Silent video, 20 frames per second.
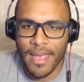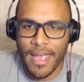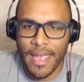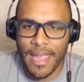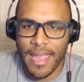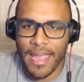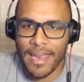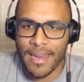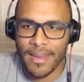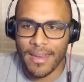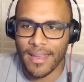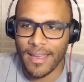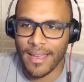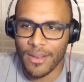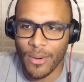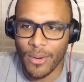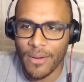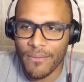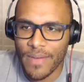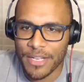And
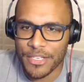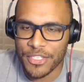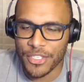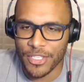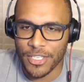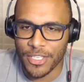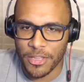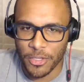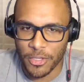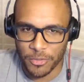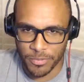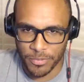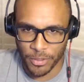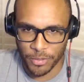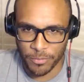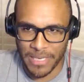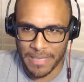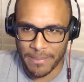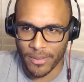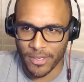you know, eventually this,
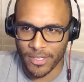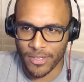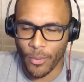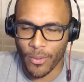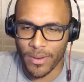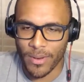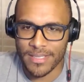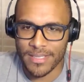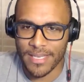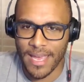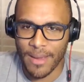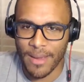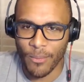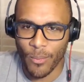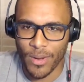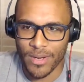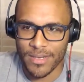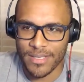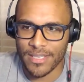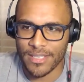those people are going to
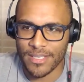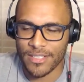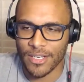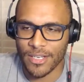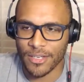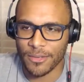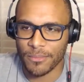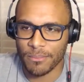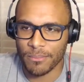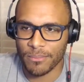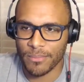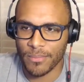want to start,